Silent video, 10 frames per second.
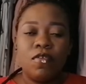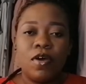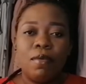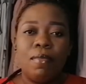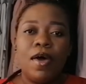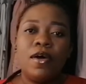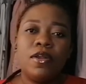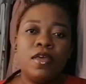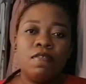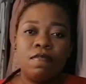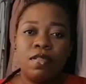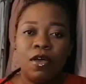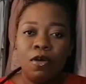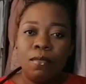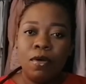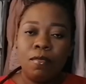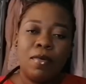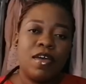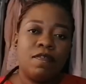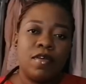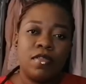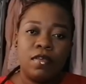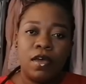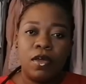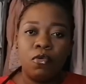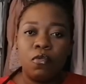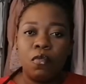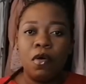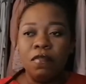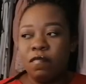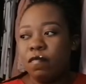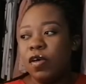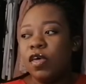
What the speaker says: talk about is Flower Bomb by Victor and Rolf.